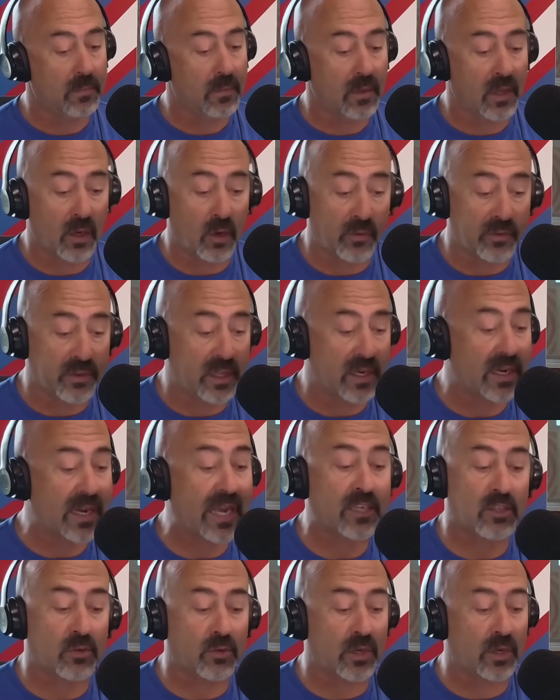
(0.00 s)
And over the
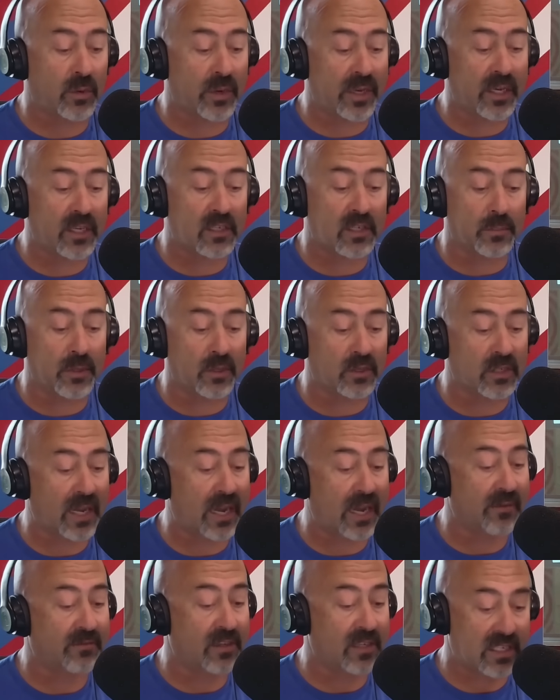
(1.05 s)
next 3 weeks, the Bills
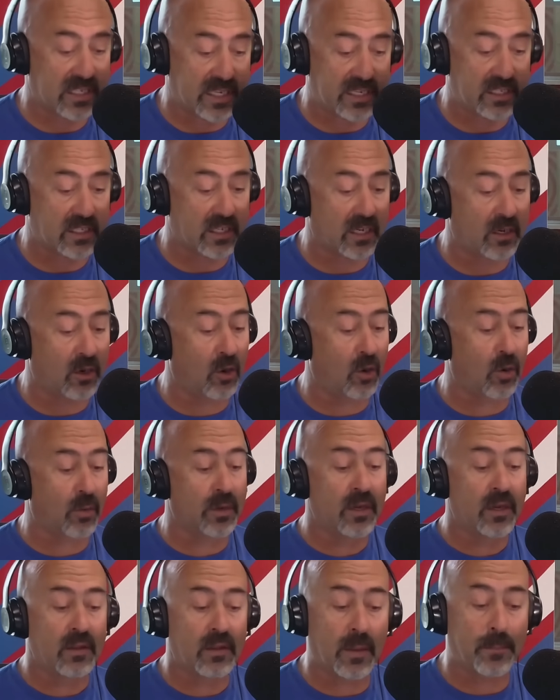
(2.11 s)
have the Saints at home,
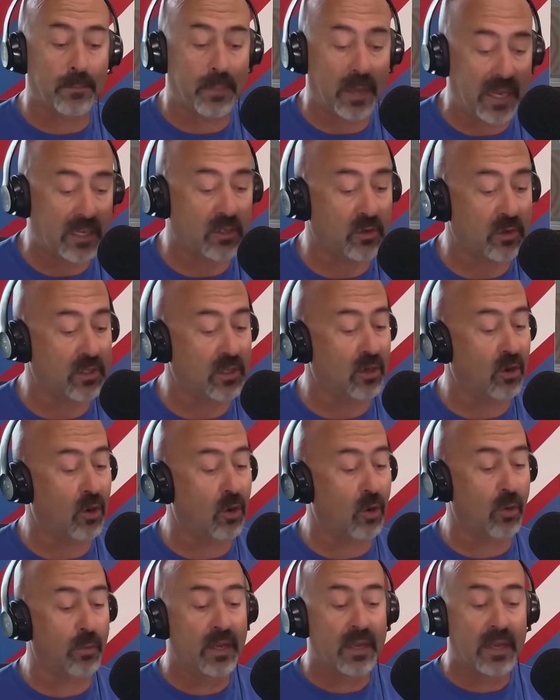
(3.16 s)
the Patriots at
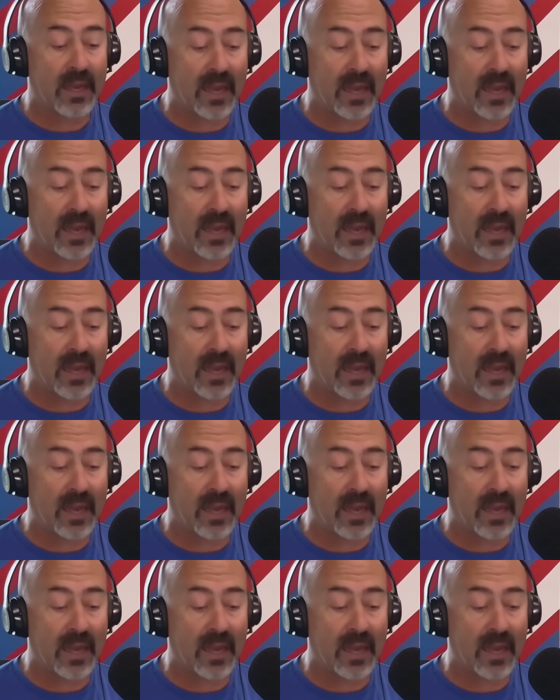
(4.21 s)
home,